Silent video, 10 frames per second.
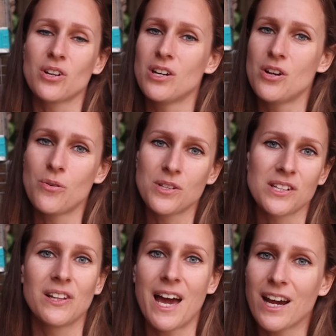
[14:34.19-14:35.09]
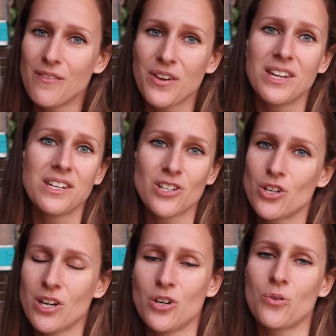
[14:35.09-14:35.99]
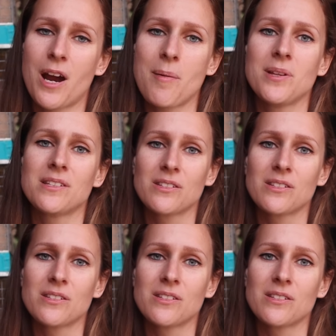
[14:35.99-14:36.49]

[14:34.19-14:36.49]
gonna notice a lack of condition in your rabbits.